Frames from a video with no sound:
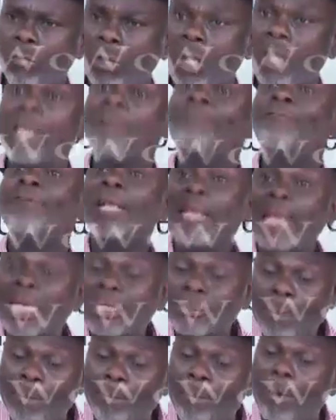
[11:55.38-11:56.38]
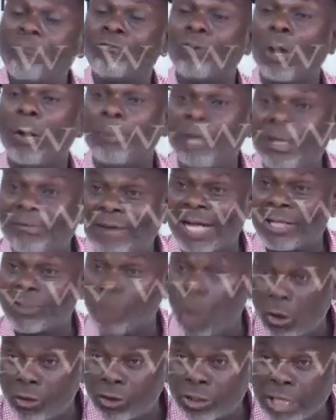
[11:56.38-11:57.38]
If he needs people from Rivers,
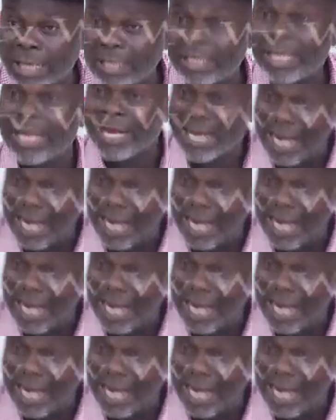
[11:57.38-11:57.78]
100,